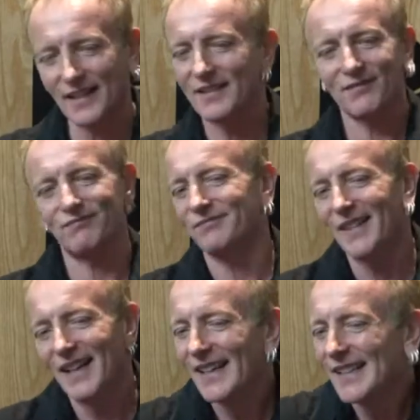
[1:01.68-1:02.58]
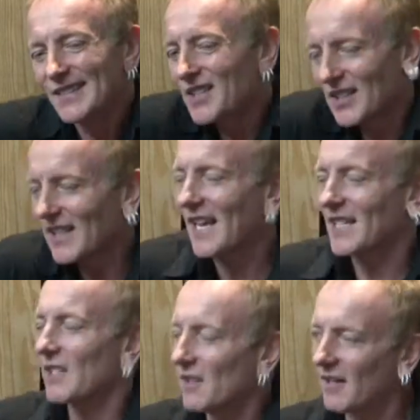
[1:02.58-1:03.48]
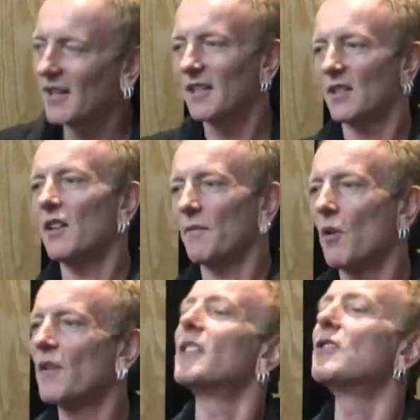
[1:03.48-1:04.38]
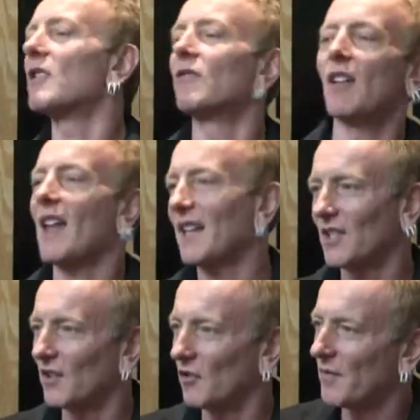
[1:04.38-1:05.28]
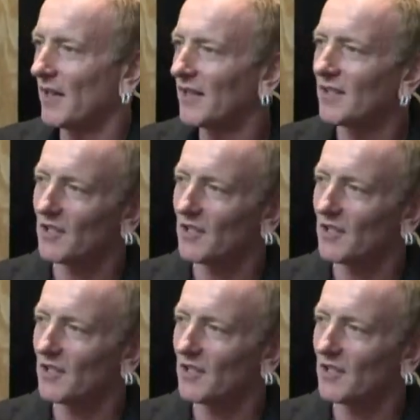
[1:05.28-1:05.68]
it's just to get to a certain point. Then you can relax a little bit, and then you